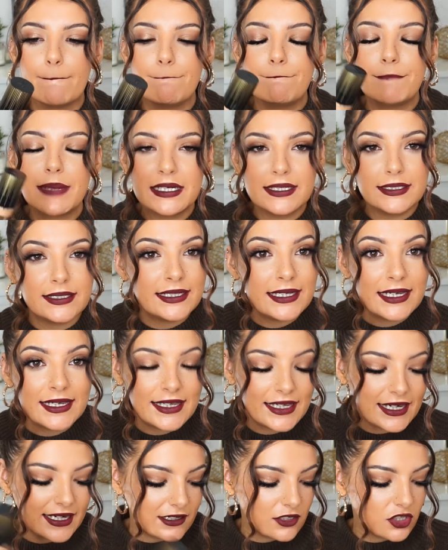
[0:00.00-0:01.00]
But
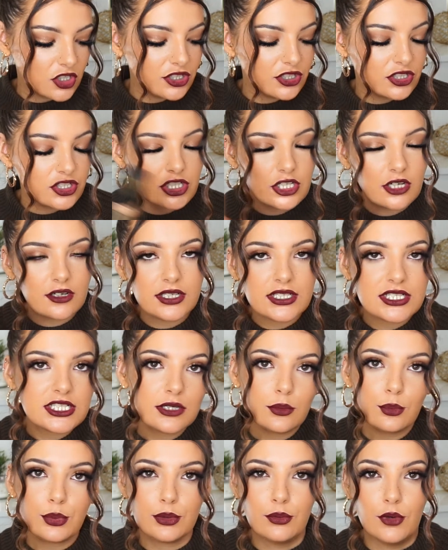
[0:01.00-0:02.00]
again, like the Charlotte
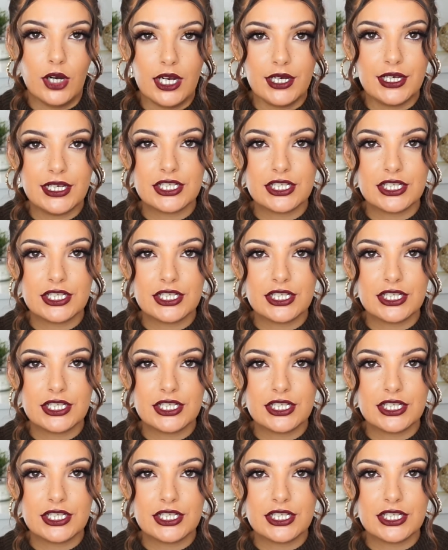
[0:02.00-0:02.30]
Tilbury one,